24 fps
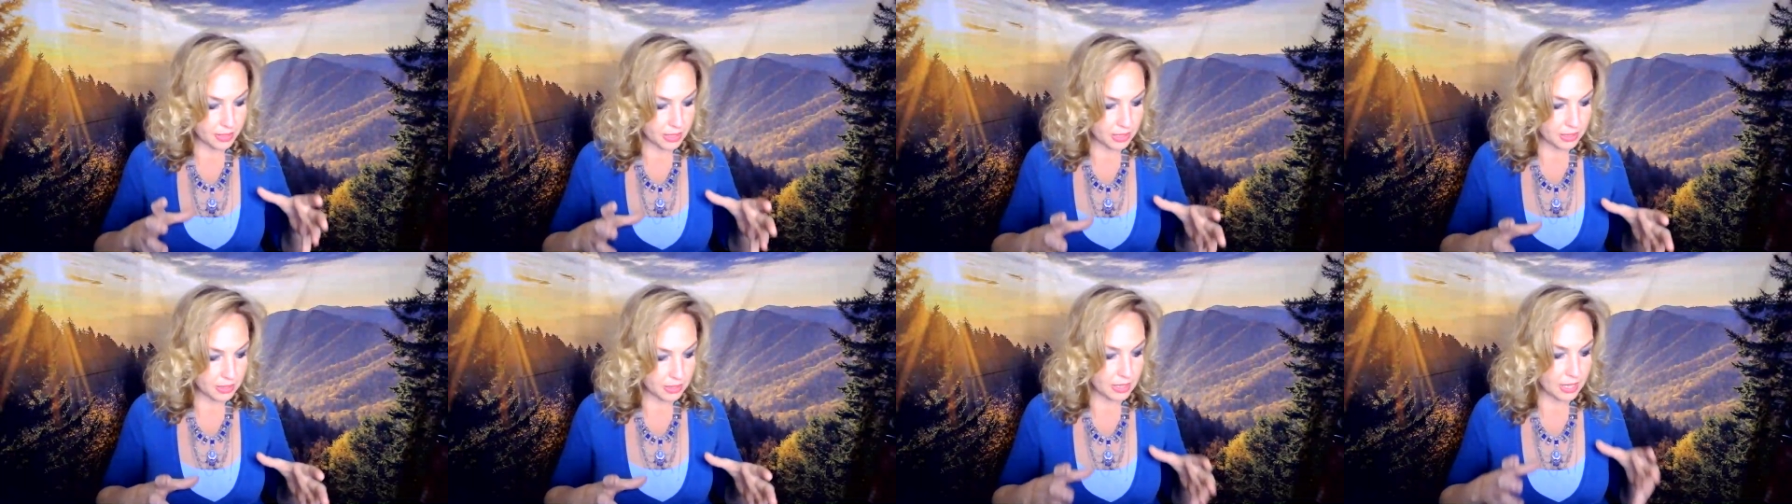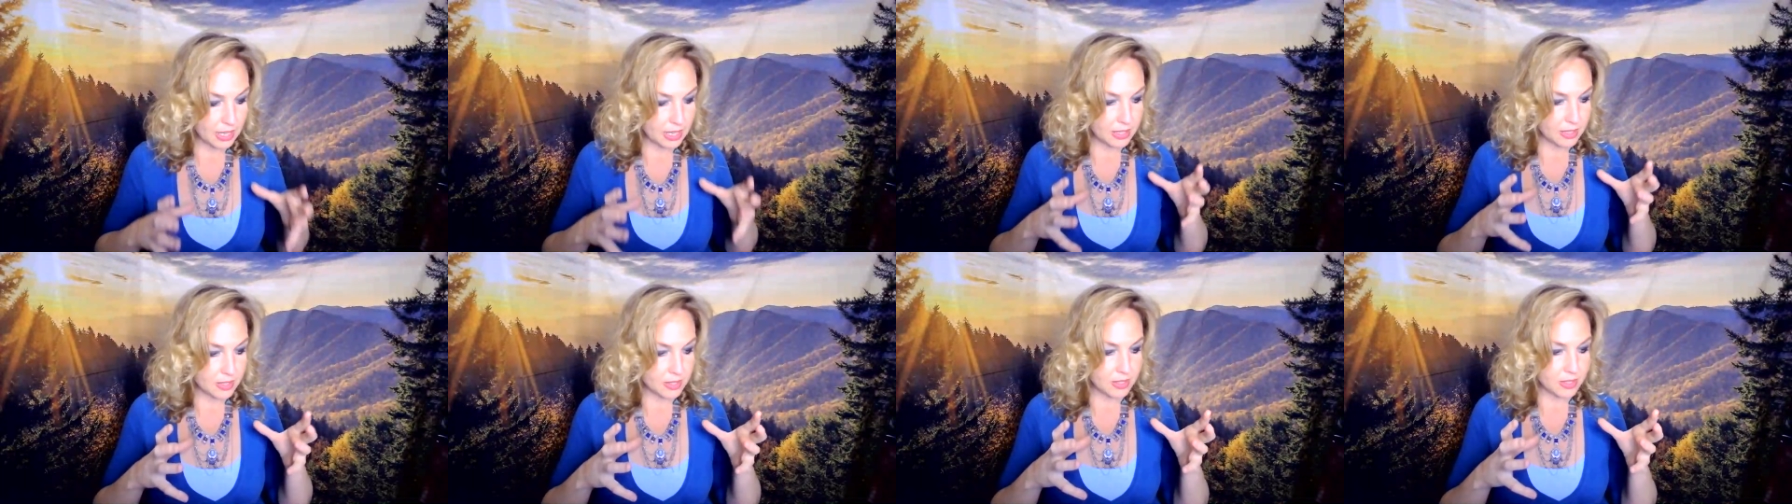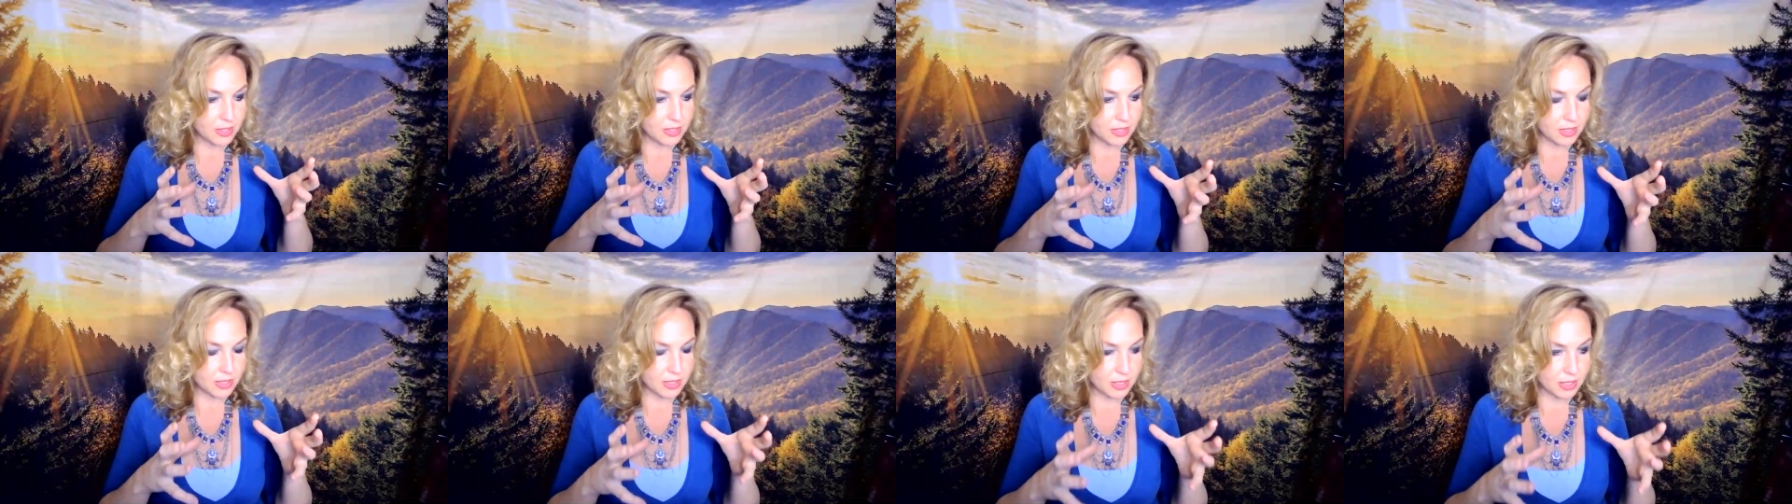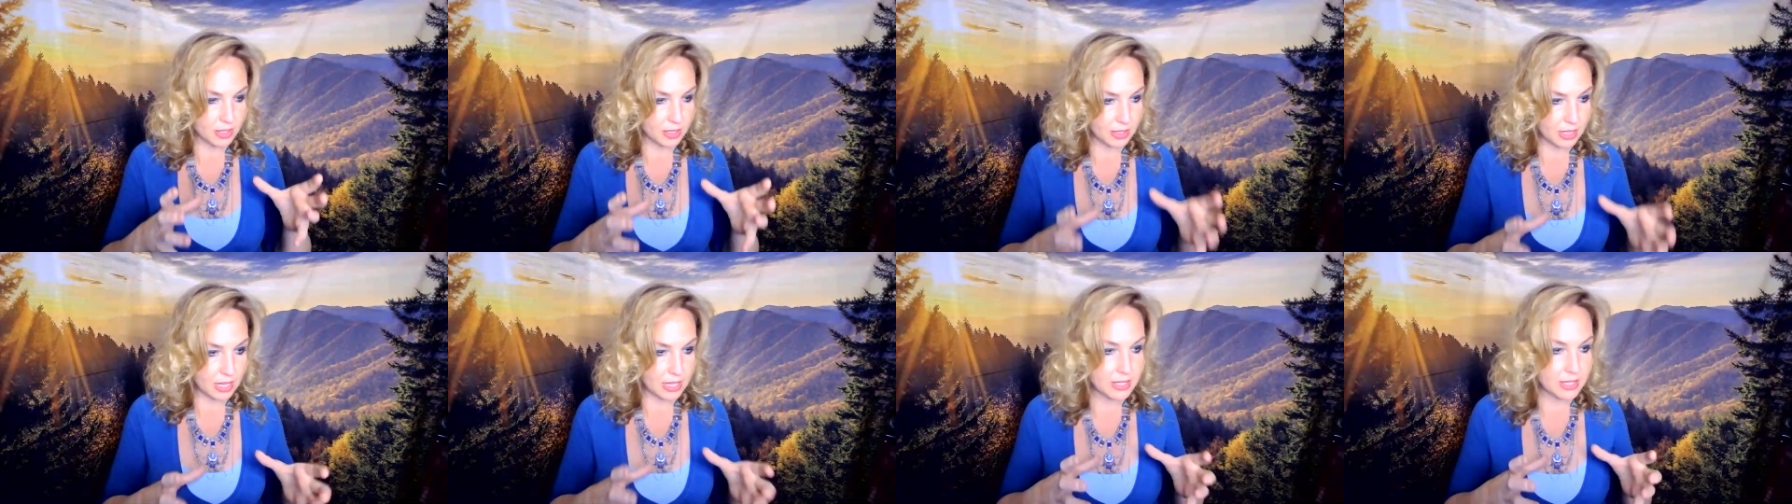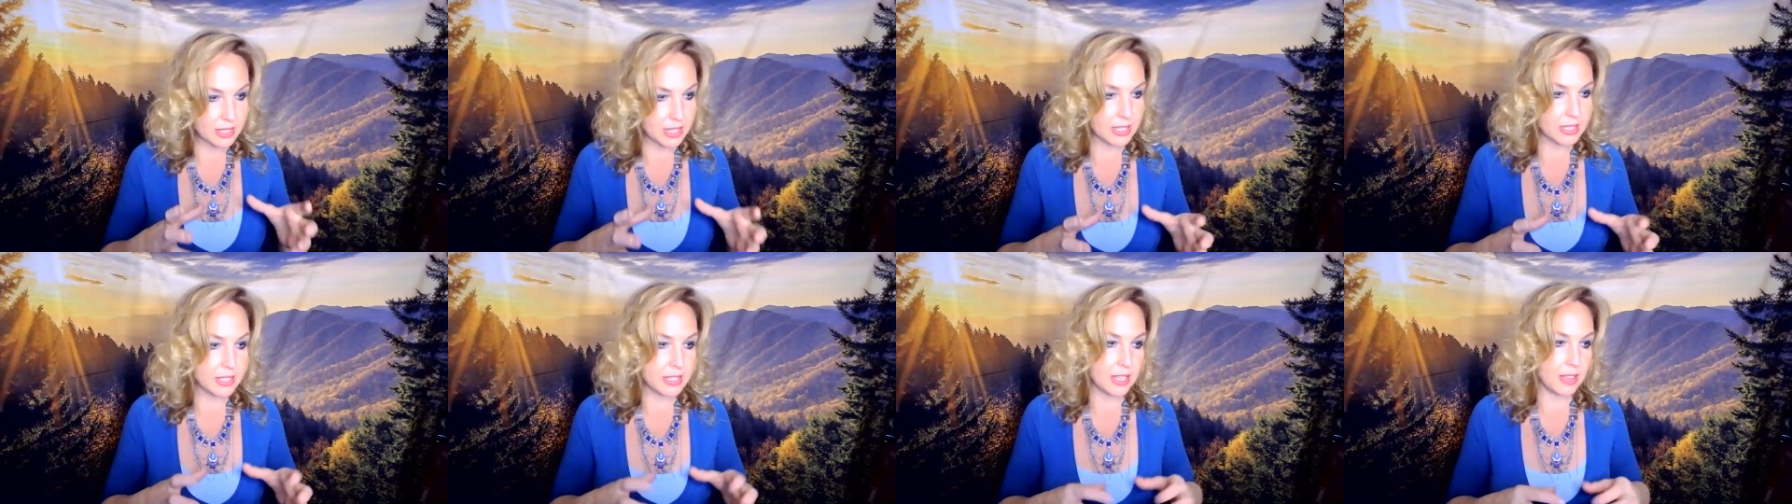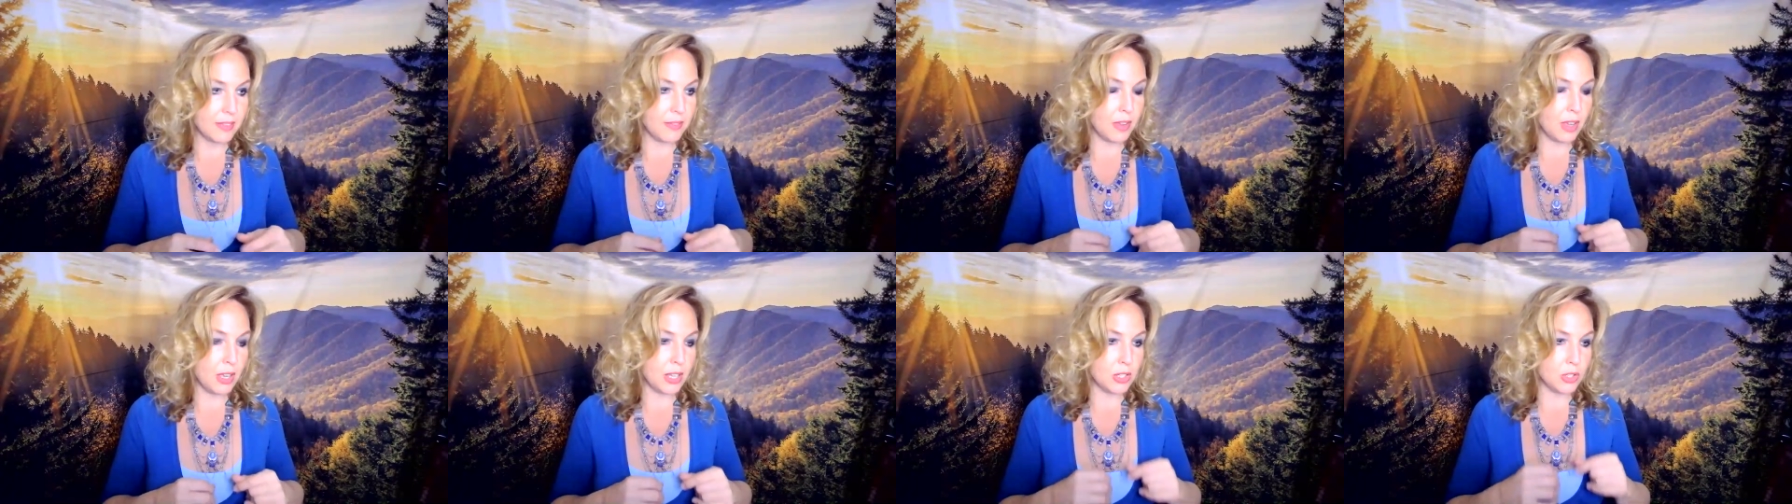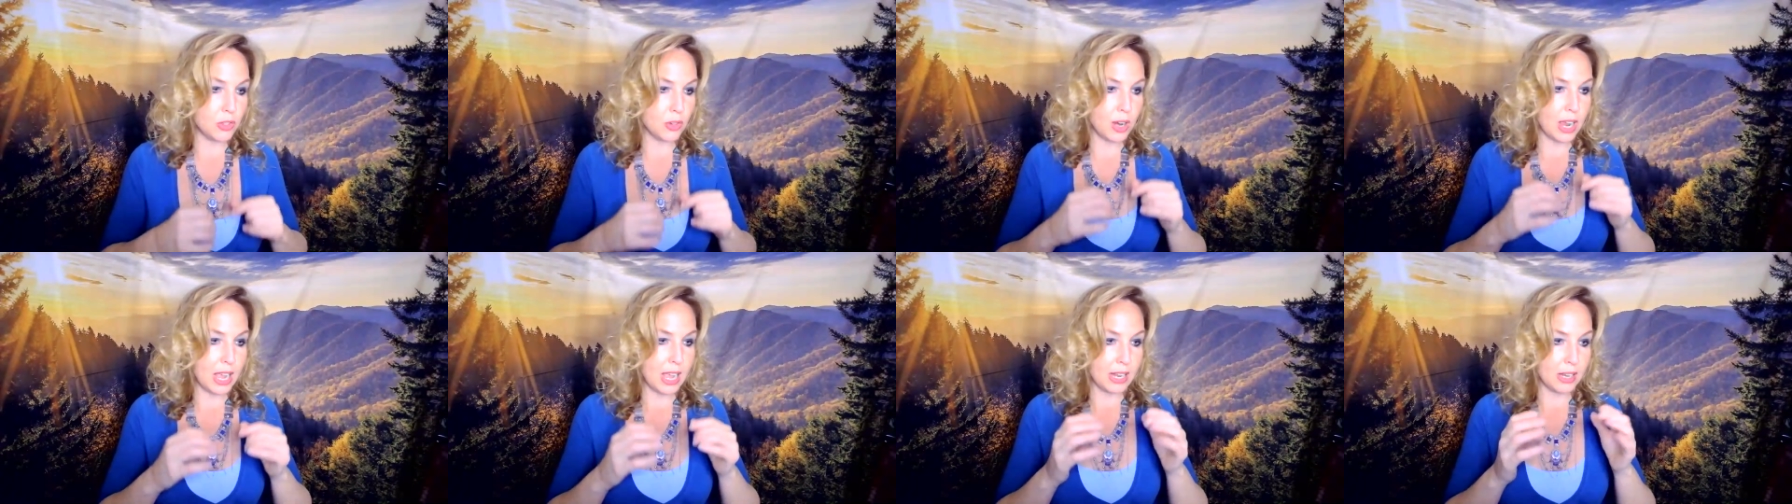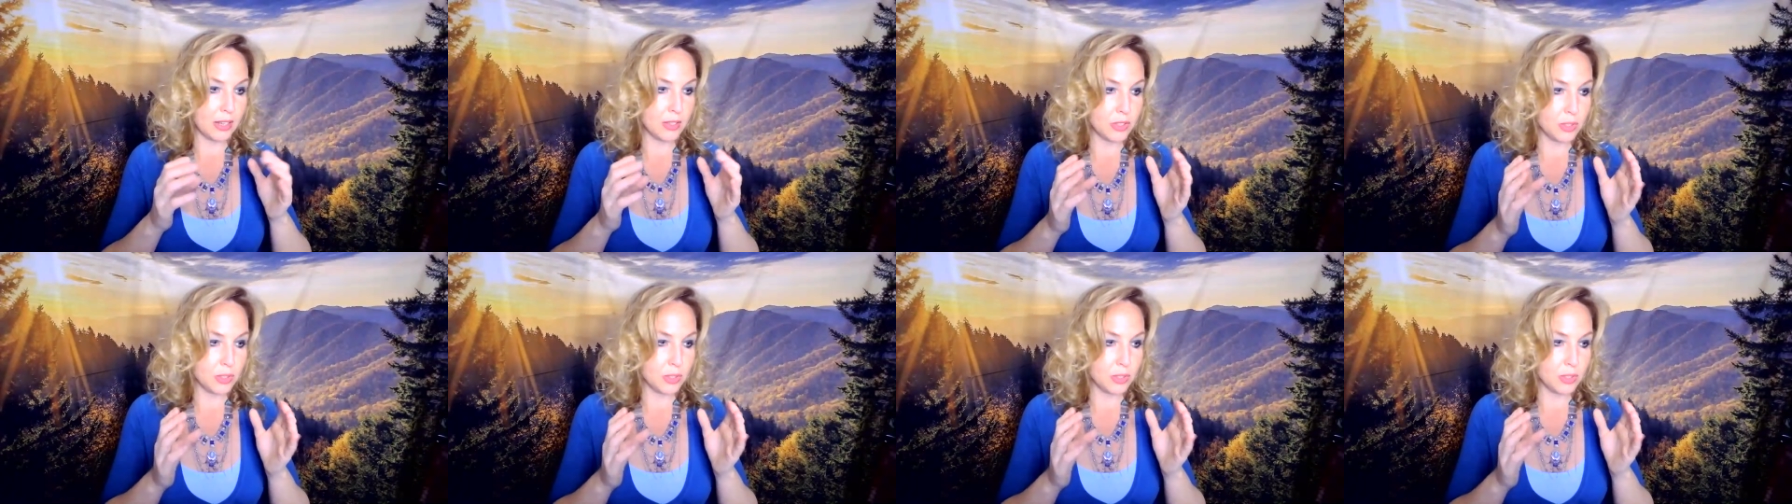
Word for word: let's let's get stuff on track